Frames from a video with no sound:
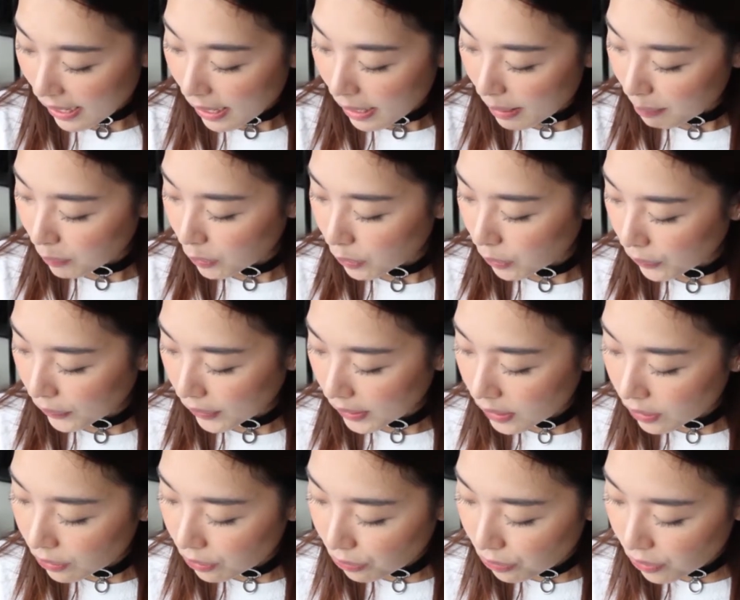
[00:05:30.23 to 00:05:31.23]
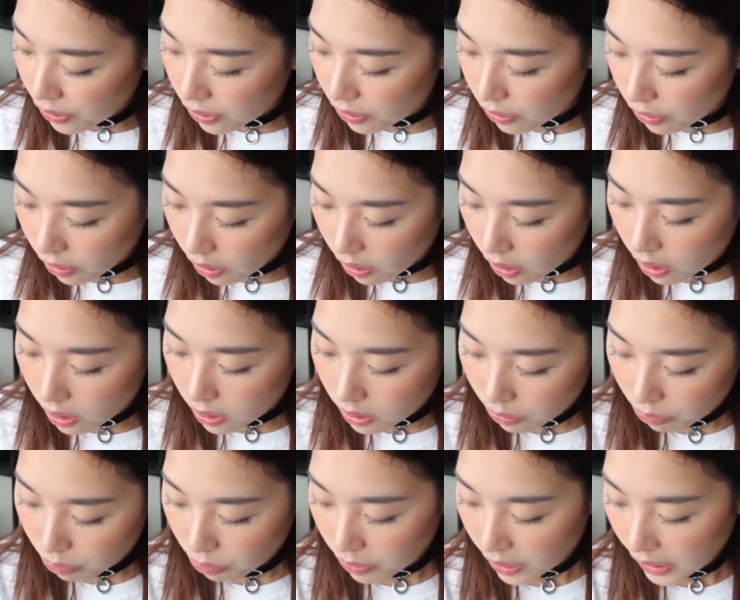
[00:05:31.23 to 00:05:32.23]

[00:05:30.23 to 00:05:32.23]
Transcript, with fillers: I'm going to start